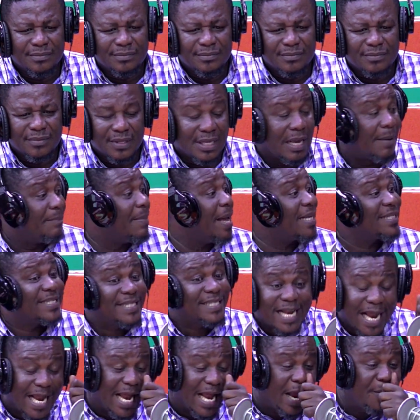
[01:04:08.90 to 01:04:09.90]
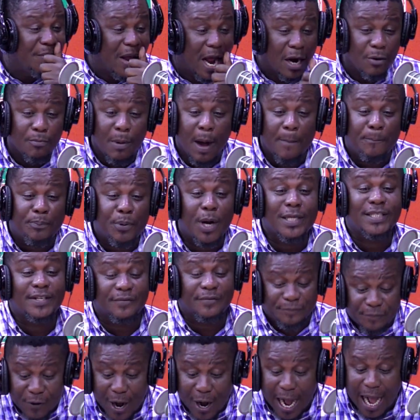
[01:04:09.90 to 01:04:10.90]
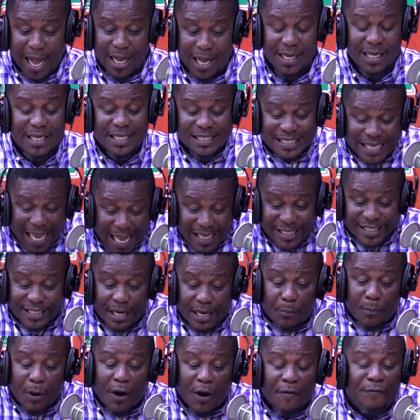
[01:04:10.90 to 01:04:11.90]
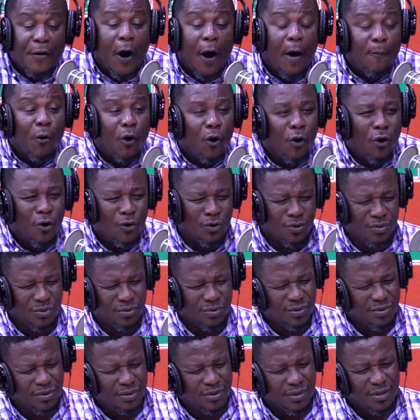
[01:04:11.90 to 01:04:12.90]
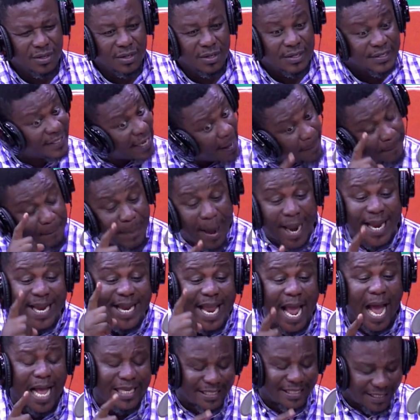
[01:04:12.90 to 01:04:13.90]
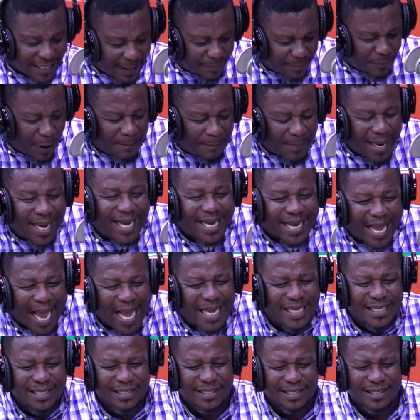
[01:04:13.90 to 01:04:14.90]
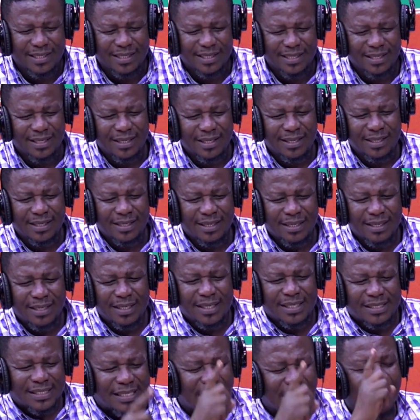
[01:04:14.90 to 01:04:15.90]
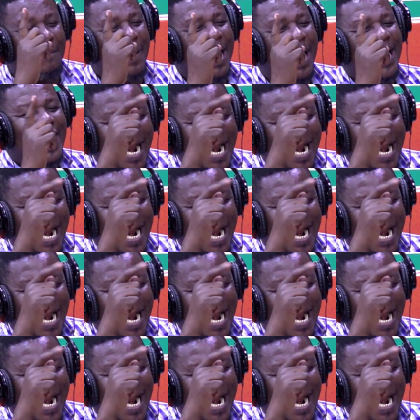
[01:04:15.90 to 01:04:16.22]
The best say in your animal press if you are sat somewhere for more. Sabaya, someone making Sabaya,